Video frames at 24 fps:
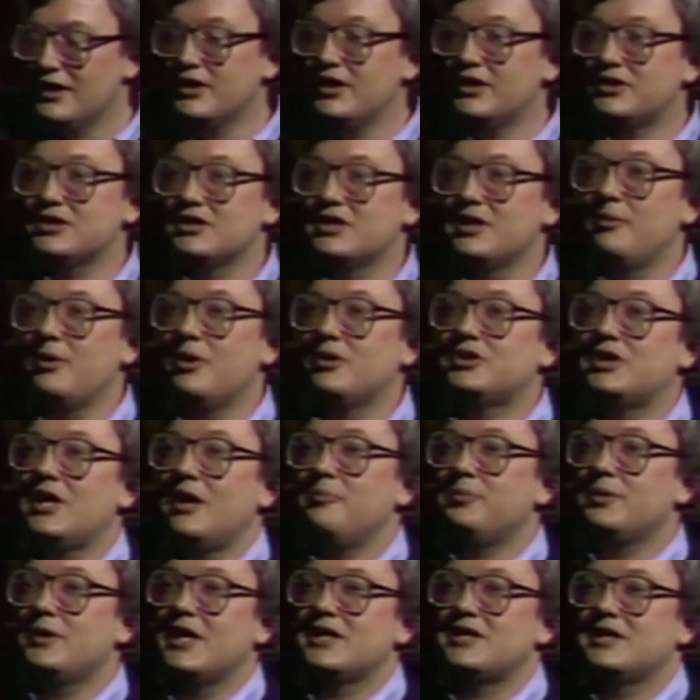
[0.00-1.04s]
This is the most
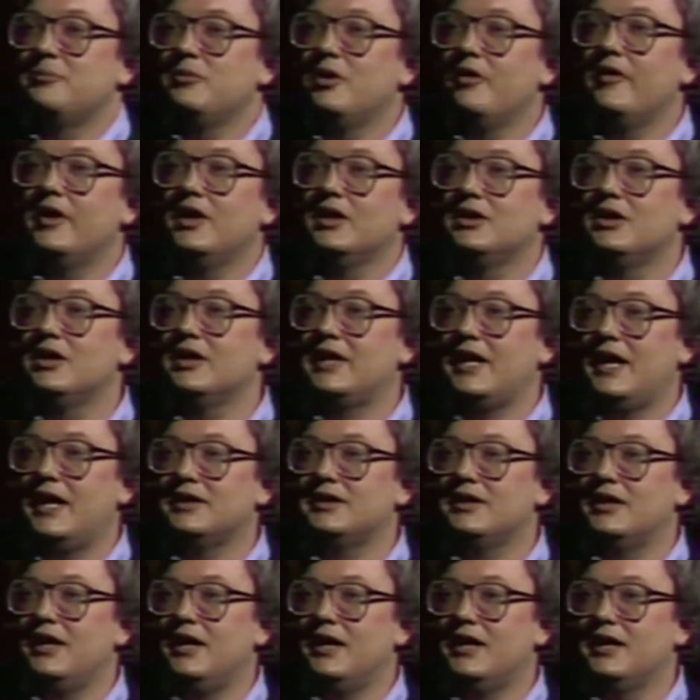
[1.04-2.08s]
unpleasant movie to look at
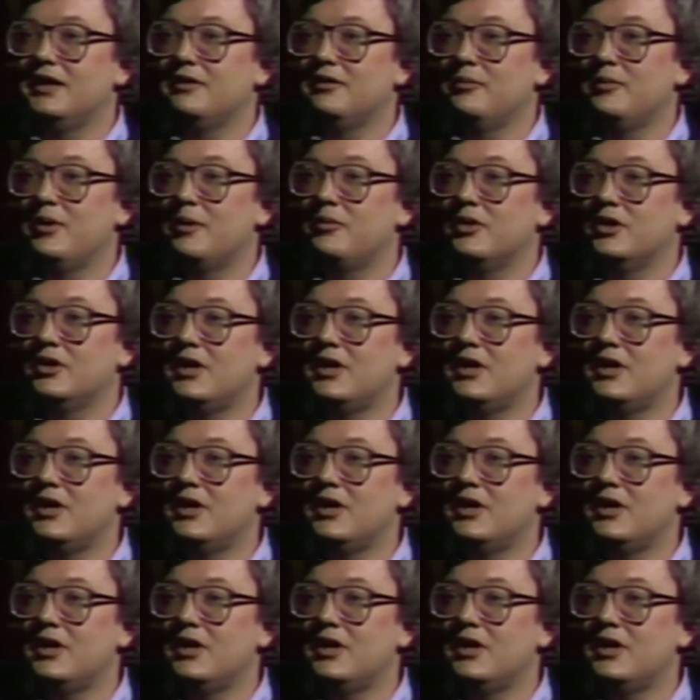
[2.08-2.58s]
that I can remember.